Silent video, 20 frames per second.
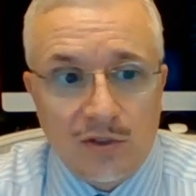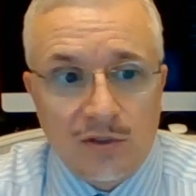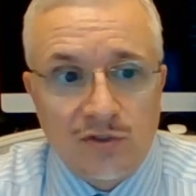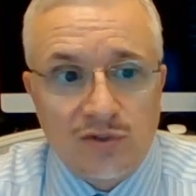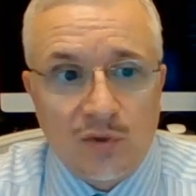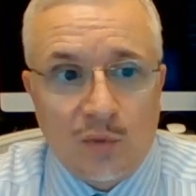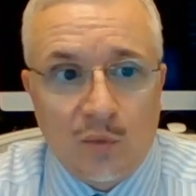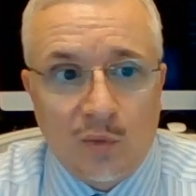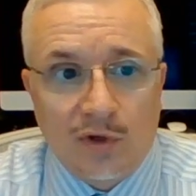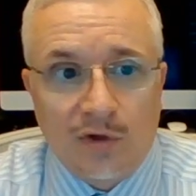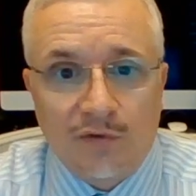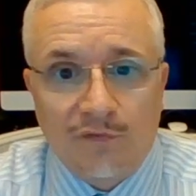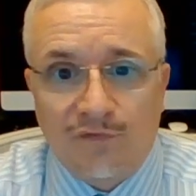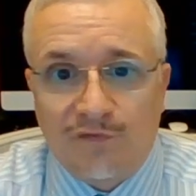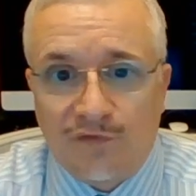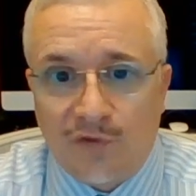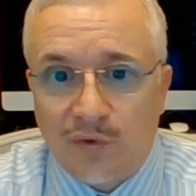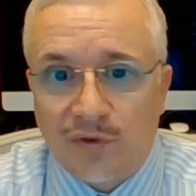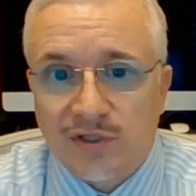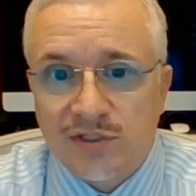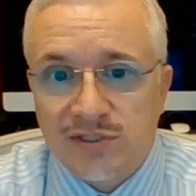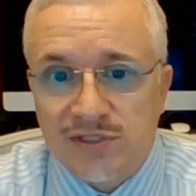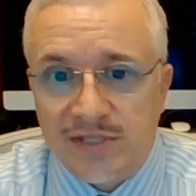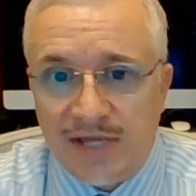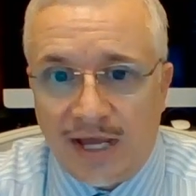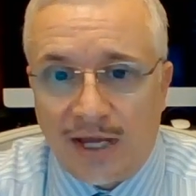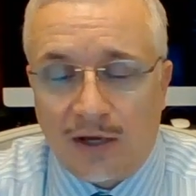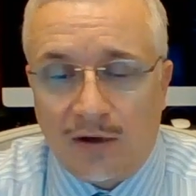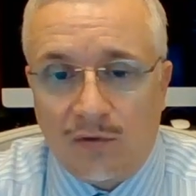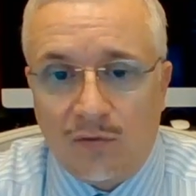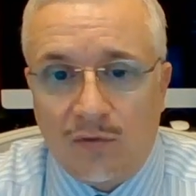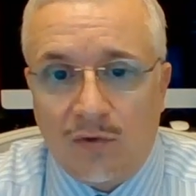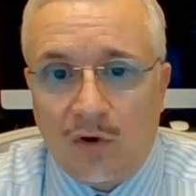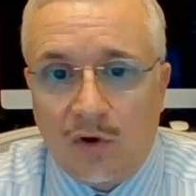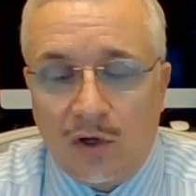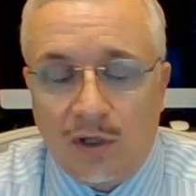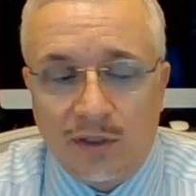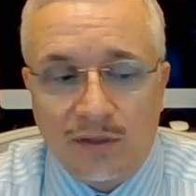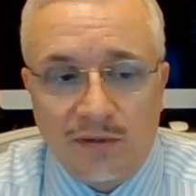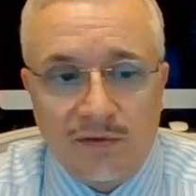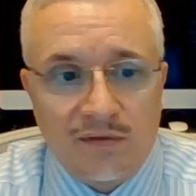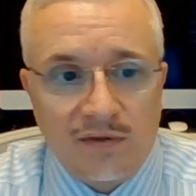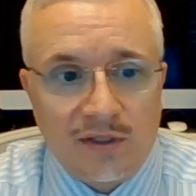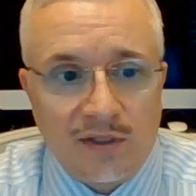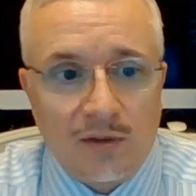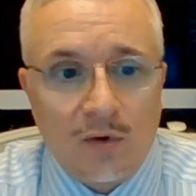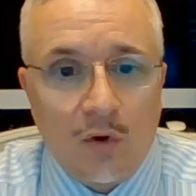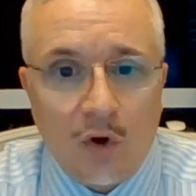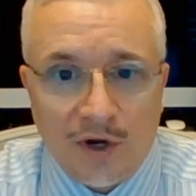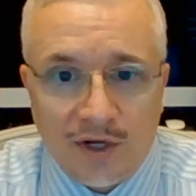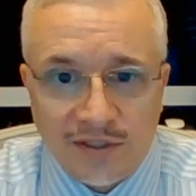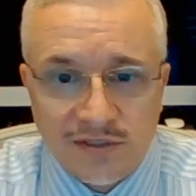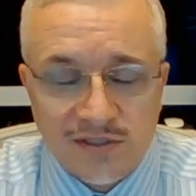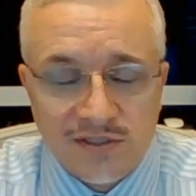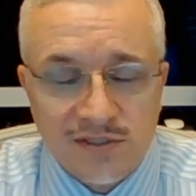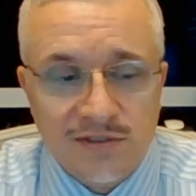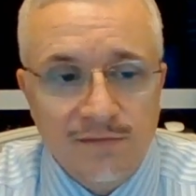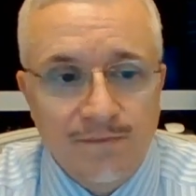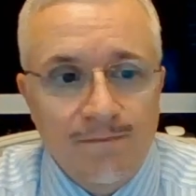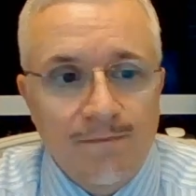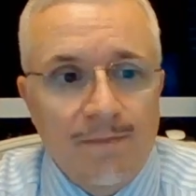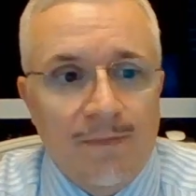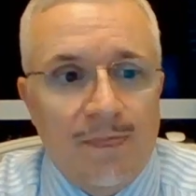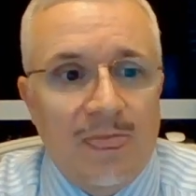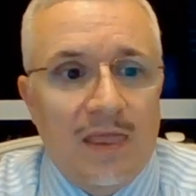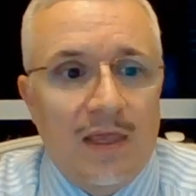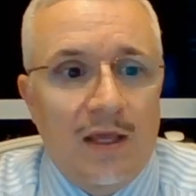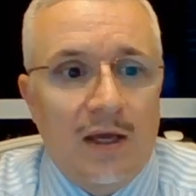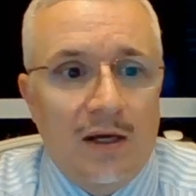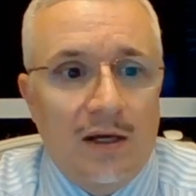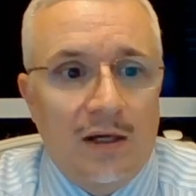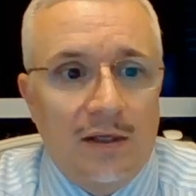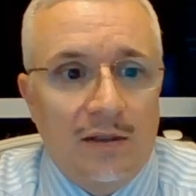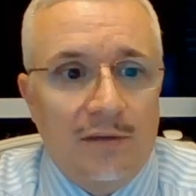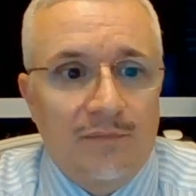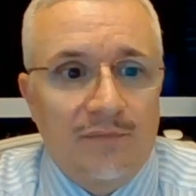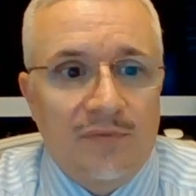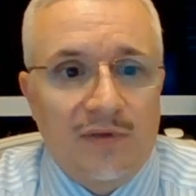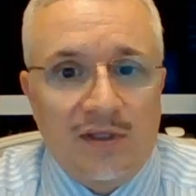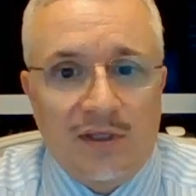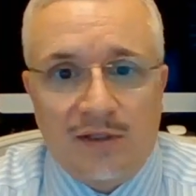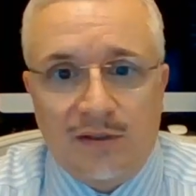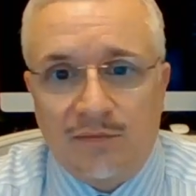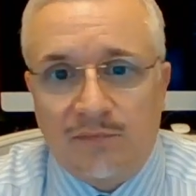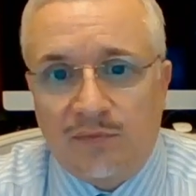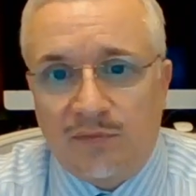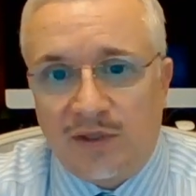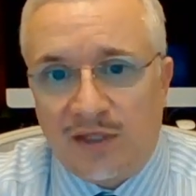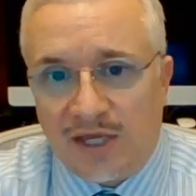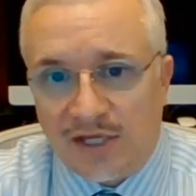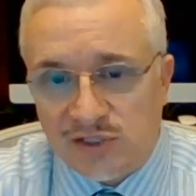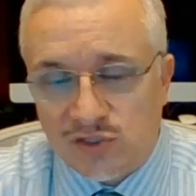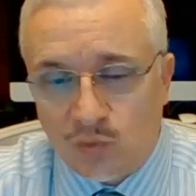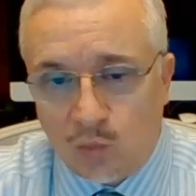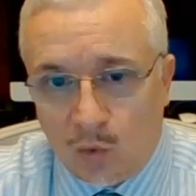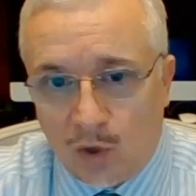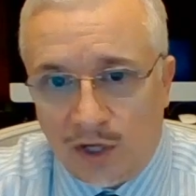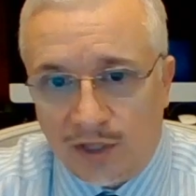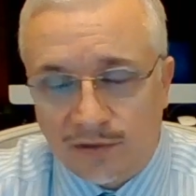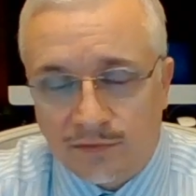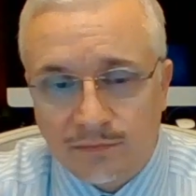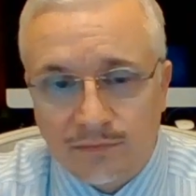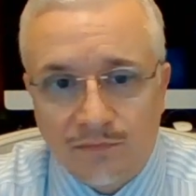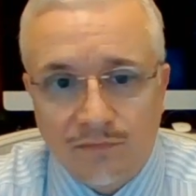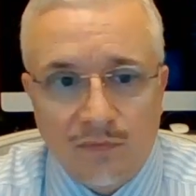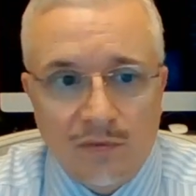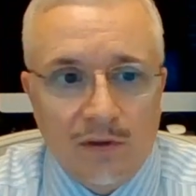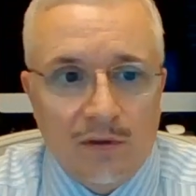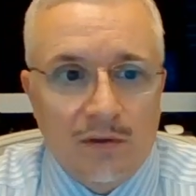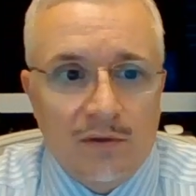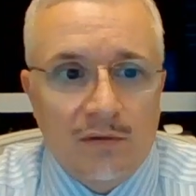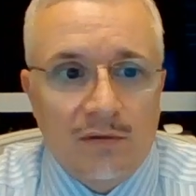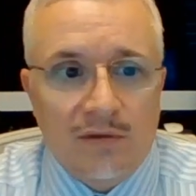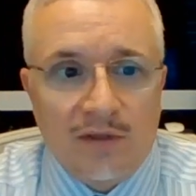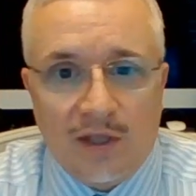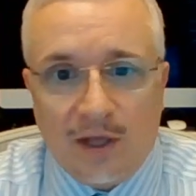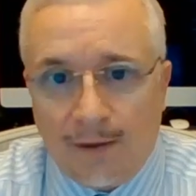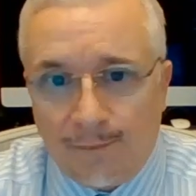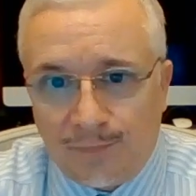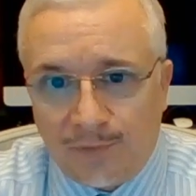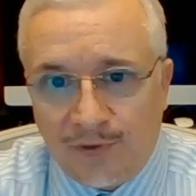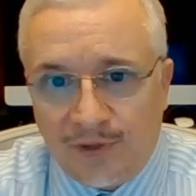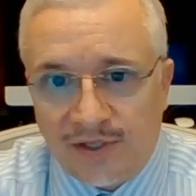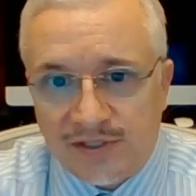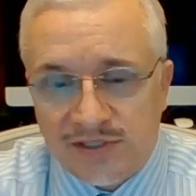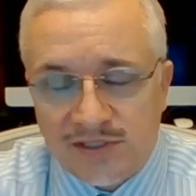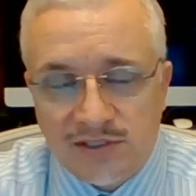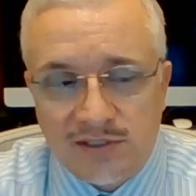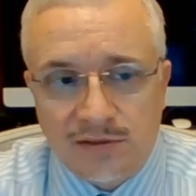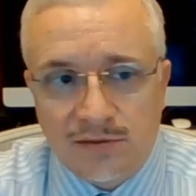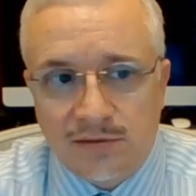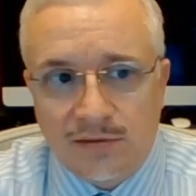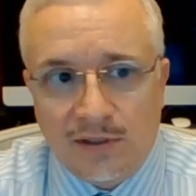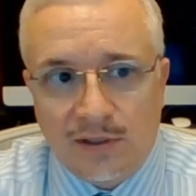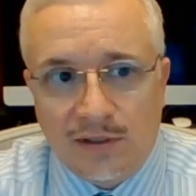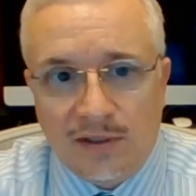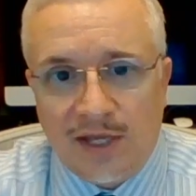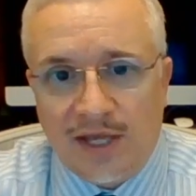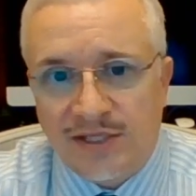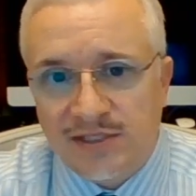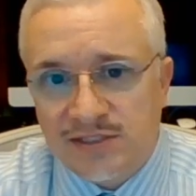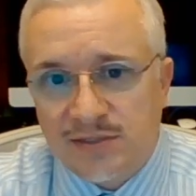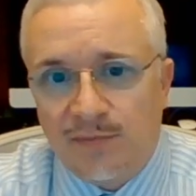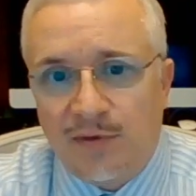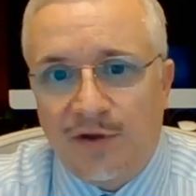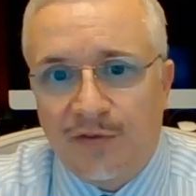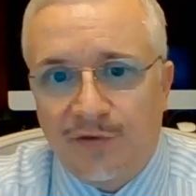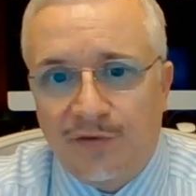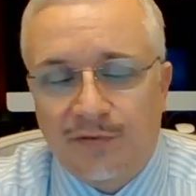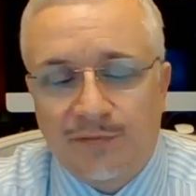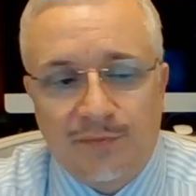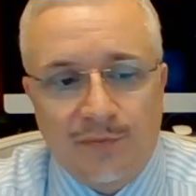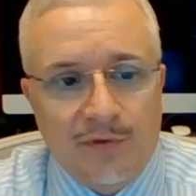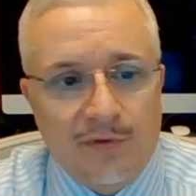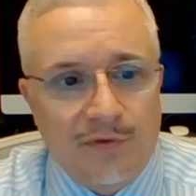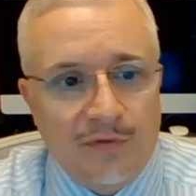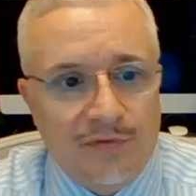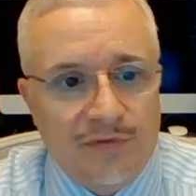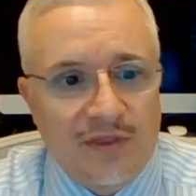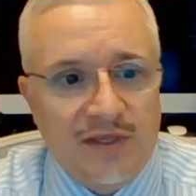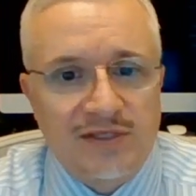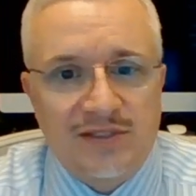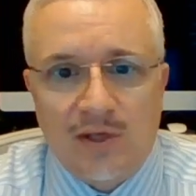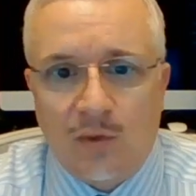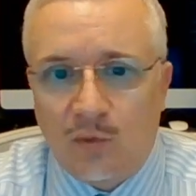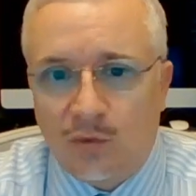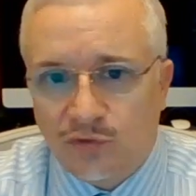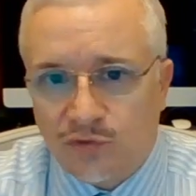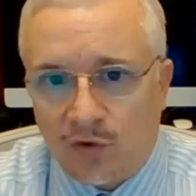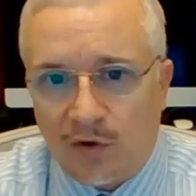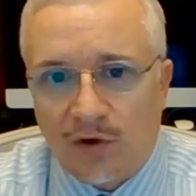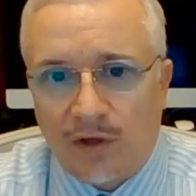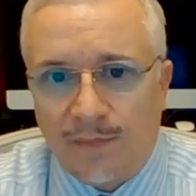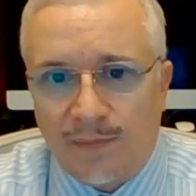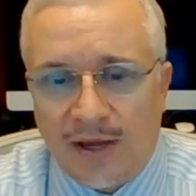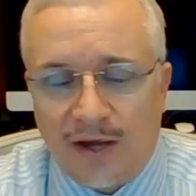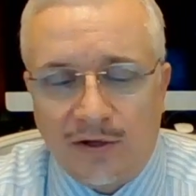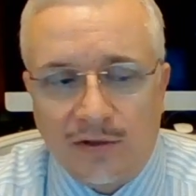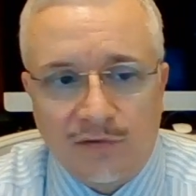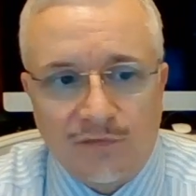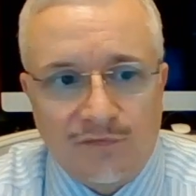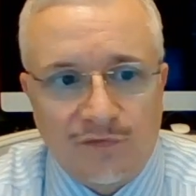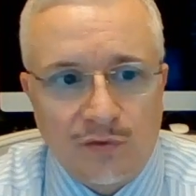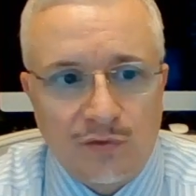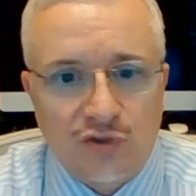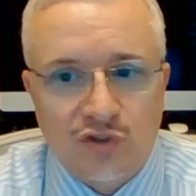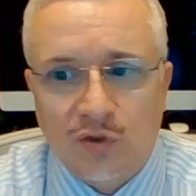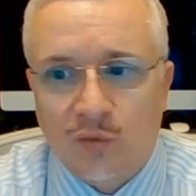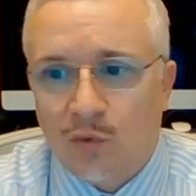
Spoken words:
So we're focused now on the audits, the S1, the uplist, and some other things that we'll talk about in the future.